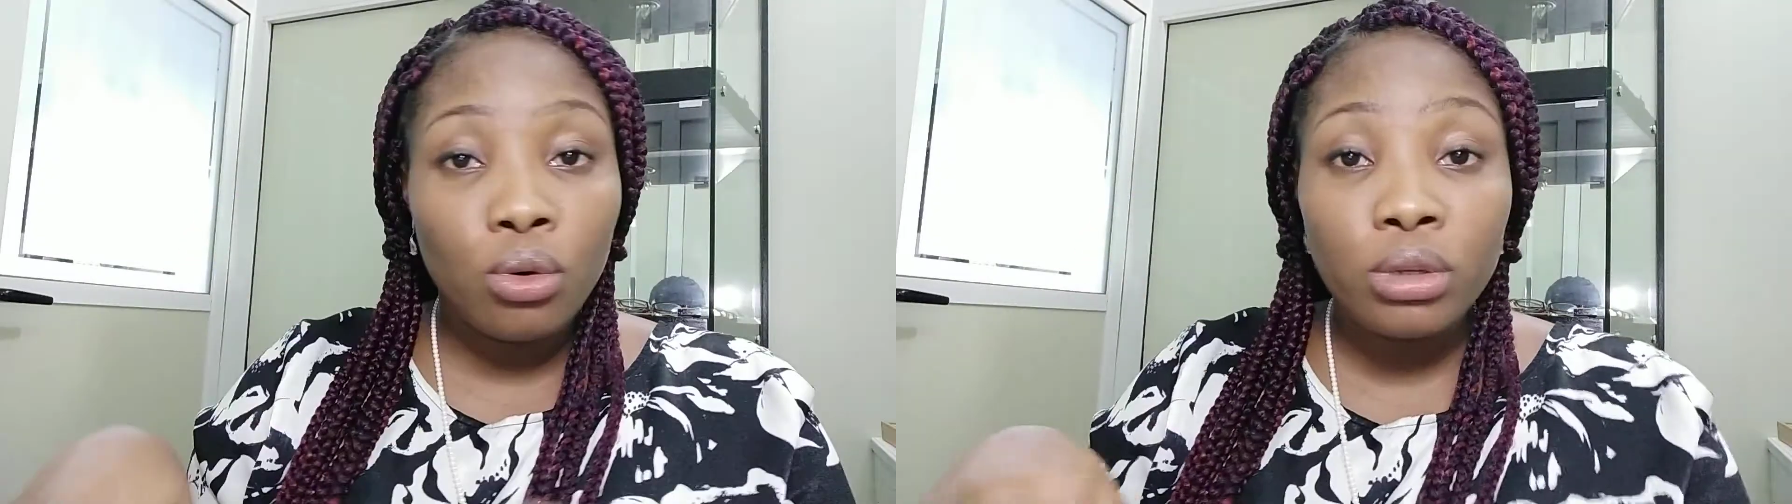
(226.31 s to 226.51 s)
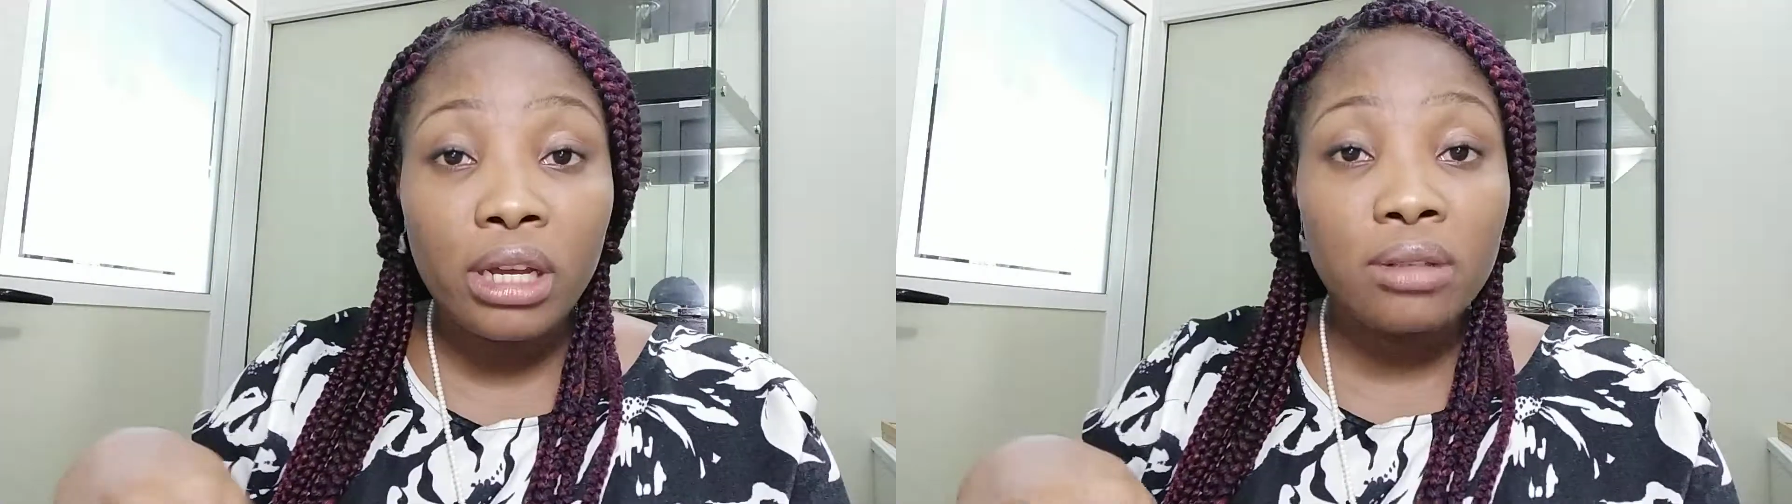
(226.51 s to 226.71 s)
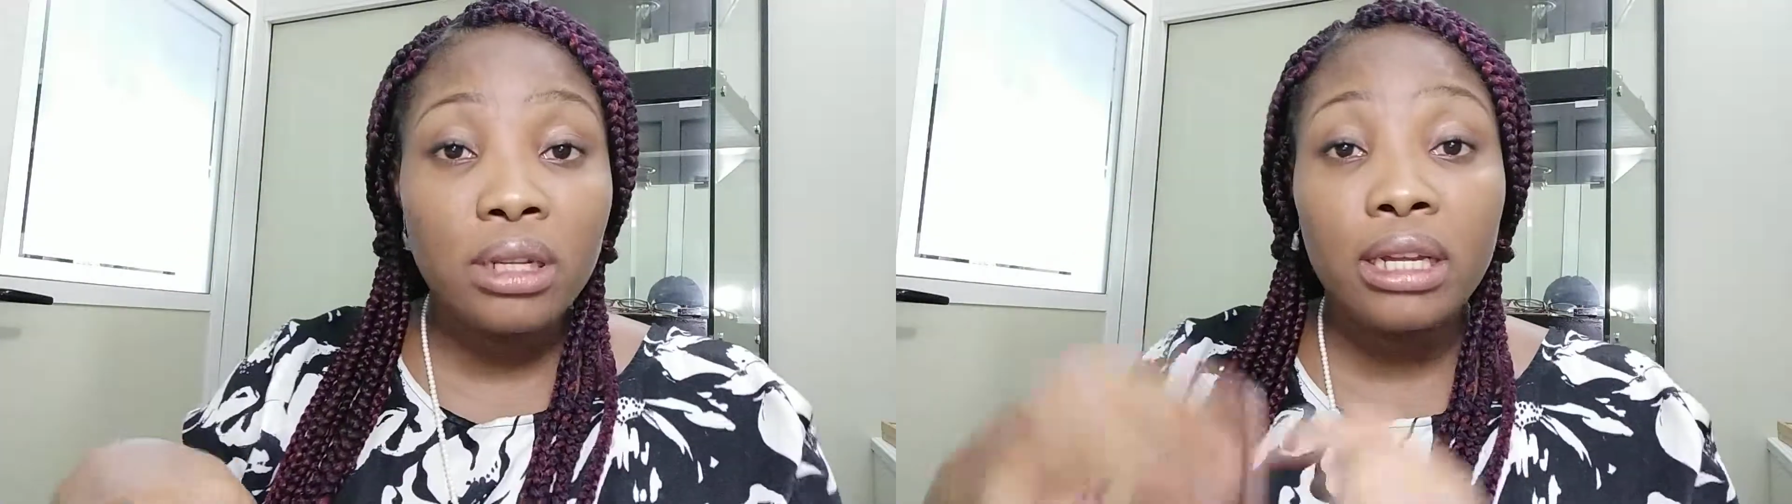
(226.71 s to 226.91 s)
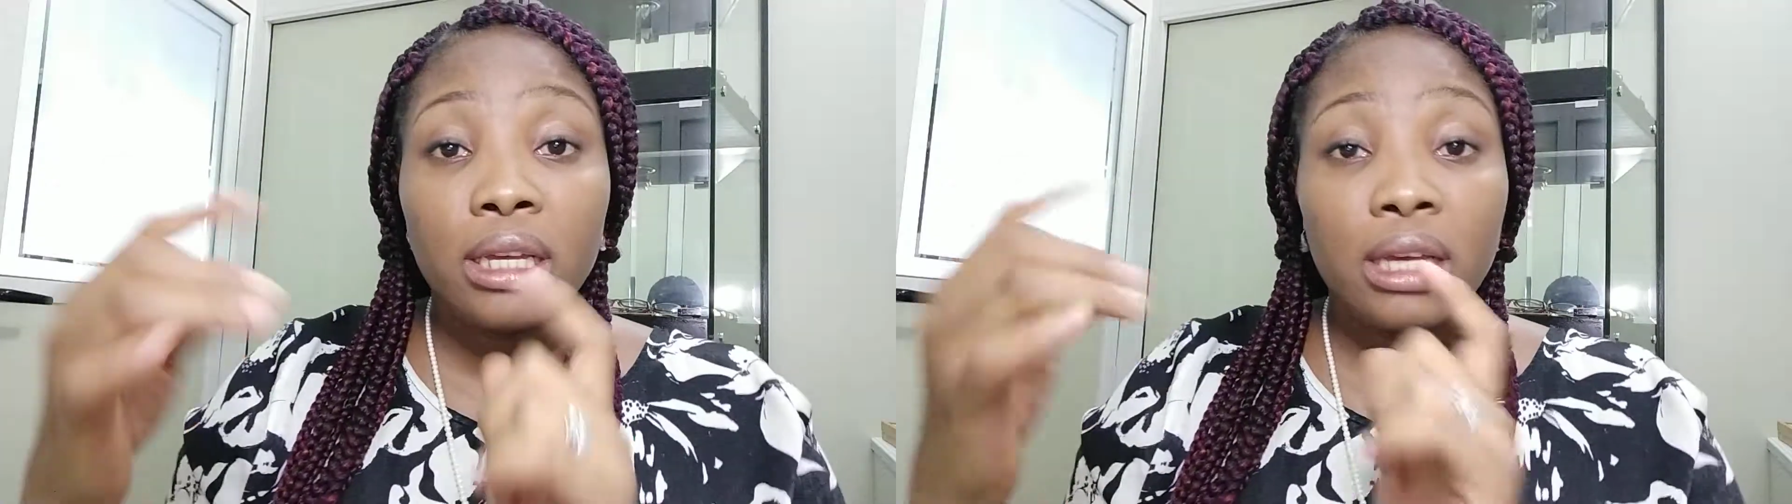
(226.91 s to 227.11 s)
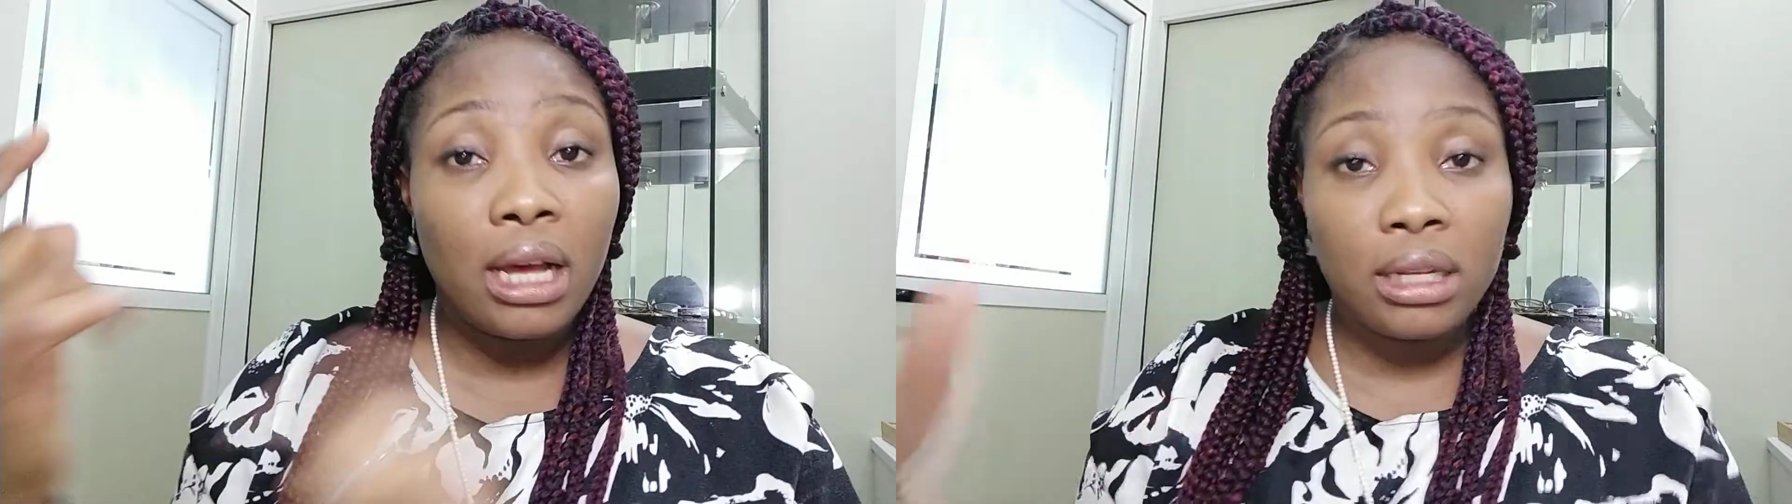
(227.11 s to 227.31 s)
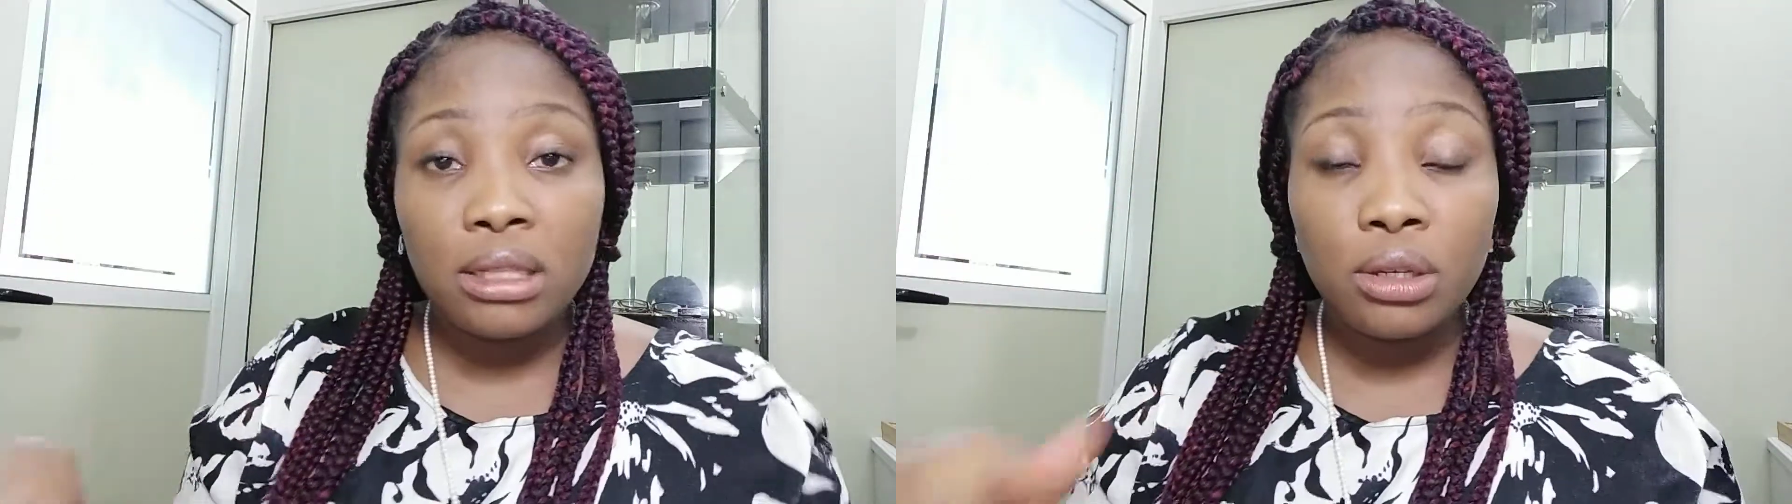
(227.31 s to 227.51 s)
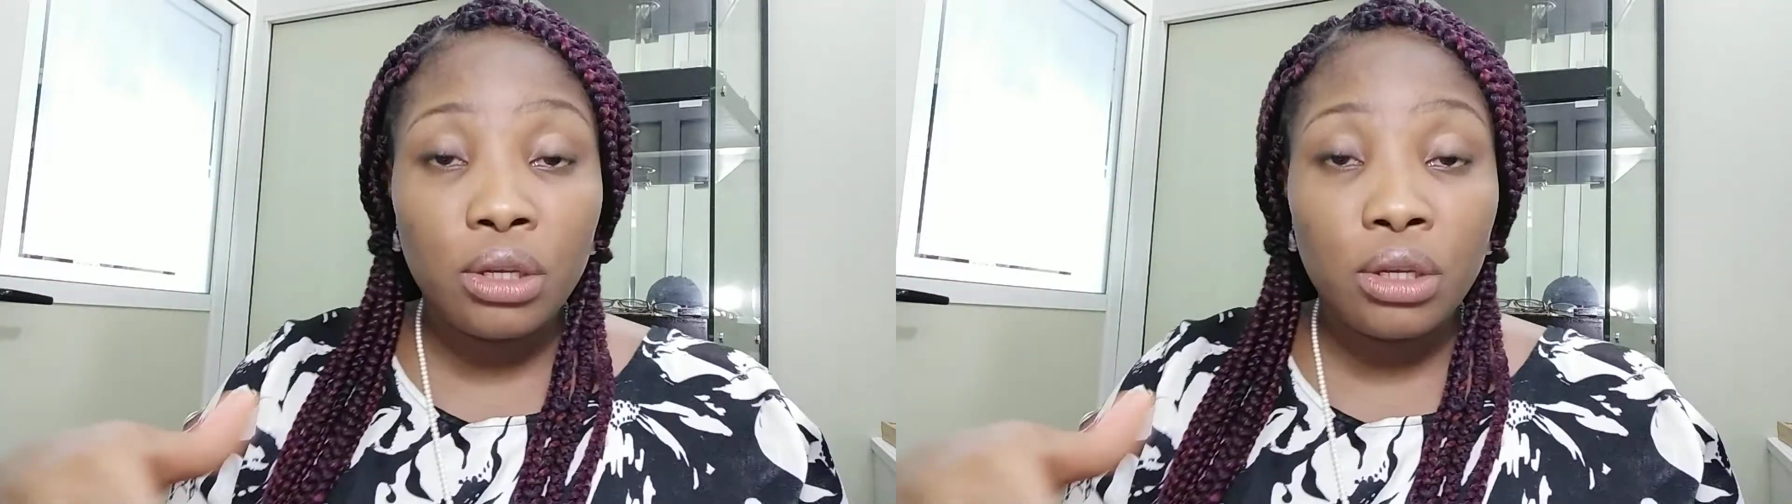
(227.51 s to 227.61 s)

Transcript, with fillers: go down the link I can tell